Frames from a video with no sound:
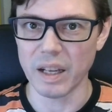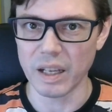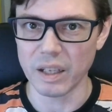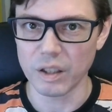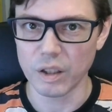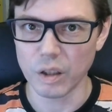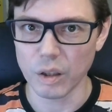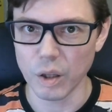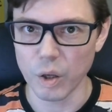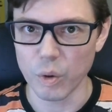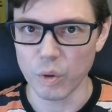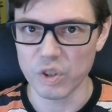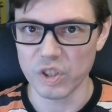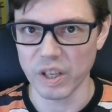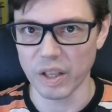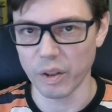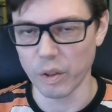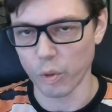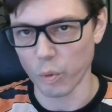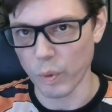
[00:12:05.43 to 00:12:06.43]
in
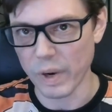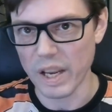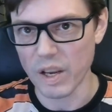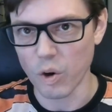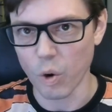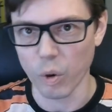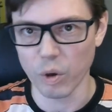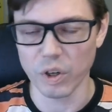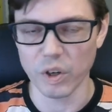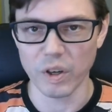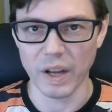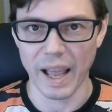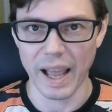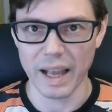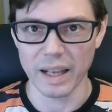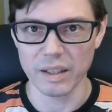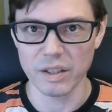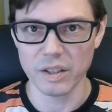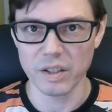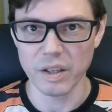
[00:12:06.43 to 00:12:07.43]
cloaks and three-cornered
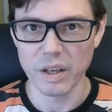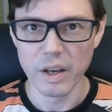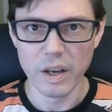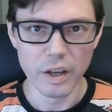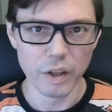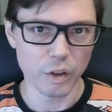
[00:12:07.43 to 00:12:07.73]
hats.